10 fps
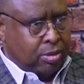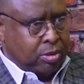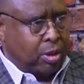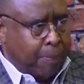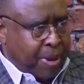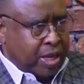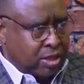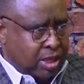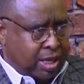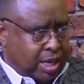the
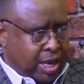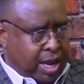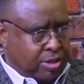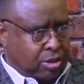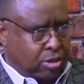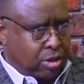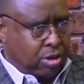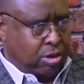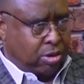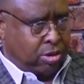biggest thing that has
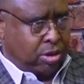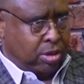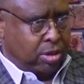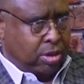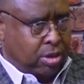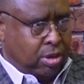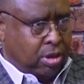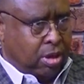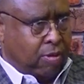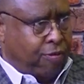occurred
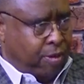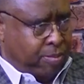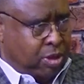from